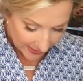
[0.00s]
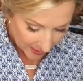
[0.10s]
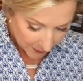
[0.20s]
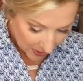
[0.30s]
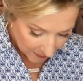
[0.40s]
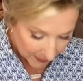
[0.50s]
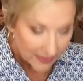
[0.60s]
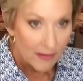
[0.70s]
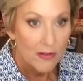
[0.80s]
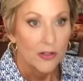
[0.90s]
Not a
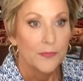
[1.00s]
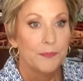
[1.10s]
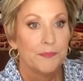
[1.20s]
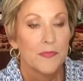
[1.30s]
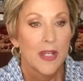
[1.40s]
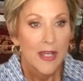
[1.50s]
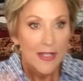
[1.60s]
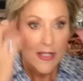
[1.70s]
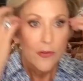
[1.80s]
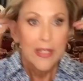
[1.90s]
problem at all.
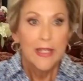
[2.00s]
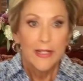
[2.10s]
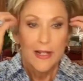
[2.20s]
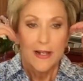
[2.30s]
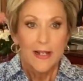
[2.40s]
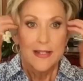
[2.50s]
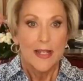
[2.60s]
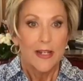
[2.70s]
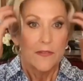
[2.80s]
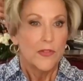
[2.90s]
So again, like I
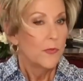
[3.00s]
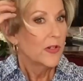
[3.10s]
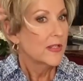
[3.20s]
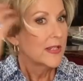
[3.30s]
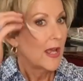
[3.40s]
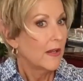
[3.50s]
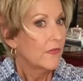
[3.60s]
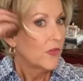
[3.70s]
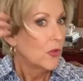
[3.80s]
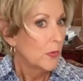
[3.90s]
said, if you want to style it
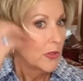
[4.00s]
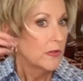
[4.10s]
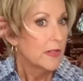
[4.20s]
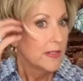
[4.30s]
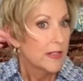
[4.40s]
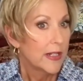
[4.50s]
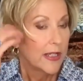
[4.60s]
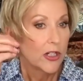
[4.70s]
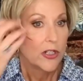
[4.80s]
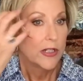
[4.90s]
forward to
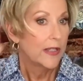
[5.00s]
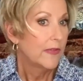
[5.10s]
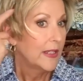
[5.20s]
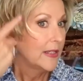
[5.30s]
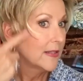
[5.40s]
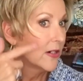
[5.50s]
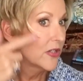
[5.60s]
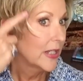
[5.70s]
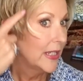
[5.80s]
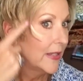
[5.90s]
get a look at these,
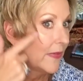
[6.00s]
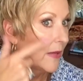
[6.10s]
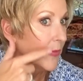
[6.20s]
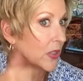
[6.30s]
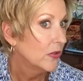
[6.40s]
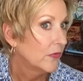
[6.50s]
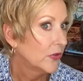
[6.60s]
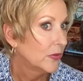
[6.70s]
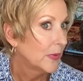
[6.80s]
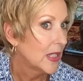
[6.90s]
there's again that
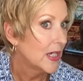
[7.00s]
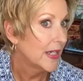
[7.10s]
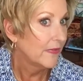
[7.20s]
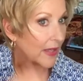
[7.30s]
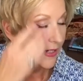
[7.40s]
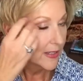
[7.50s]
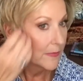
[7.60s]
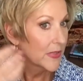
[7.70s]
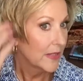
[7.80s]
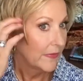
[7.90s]
beautiful blonde that
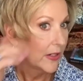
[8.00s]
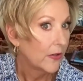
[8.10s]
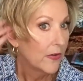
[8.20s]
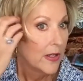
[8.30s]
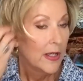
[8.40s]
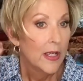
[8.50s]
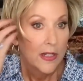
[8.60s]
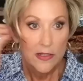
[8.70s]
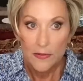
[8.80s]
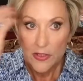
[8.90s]
comes in there.
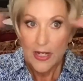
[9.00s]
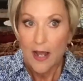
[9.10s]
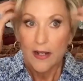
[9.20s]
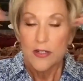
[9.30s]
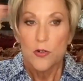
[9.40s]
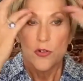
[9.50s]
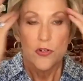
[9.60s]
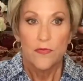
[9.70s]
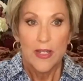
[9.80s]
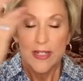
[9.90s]
To style it towards
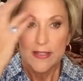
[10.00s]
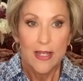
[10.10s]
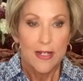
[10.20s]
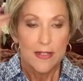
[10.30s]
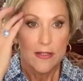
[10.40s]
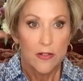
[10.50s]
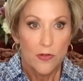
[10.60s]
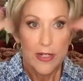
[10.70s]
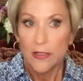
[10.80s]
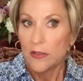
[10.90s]
your face, that is a
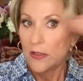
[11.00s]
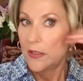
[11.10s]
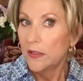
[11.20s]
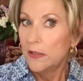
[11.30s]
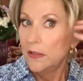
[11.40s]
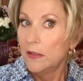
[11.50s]
great look.